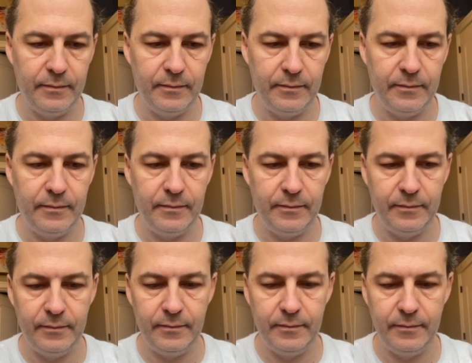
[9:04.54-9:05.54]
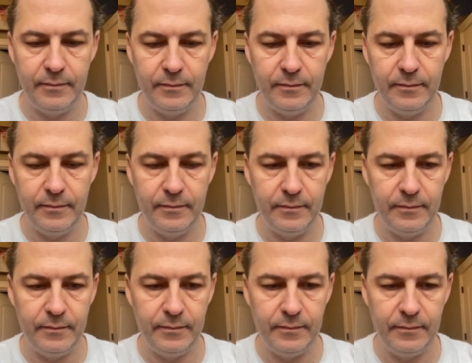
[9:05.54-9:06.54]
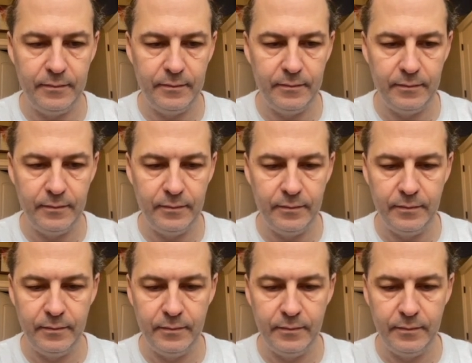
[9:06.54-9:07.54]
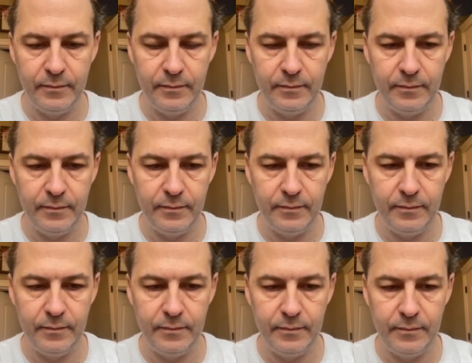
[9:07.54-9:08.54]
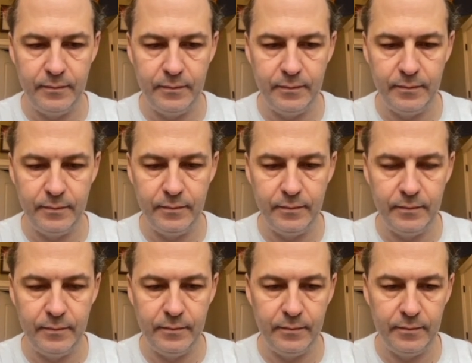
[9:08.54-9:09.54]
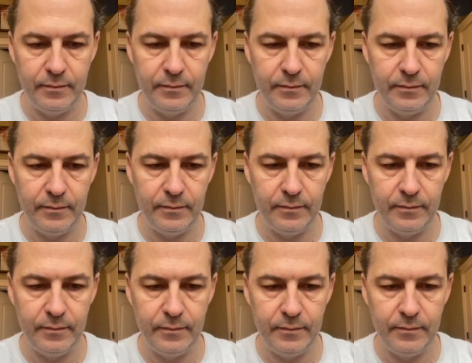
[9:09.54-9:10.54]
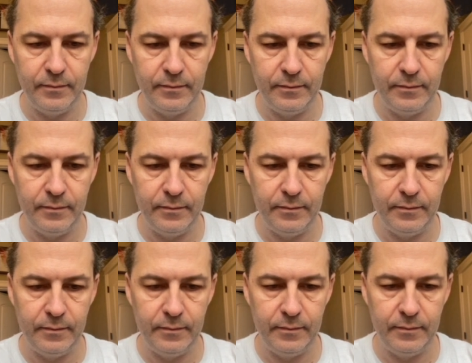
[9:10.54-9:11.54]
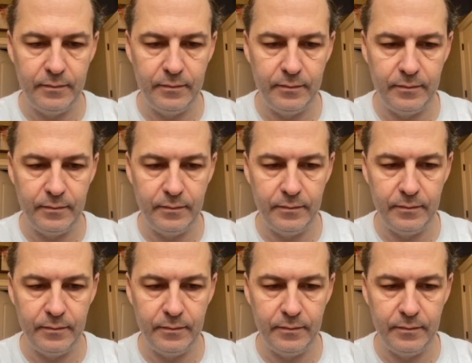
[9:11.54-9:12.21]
(silence)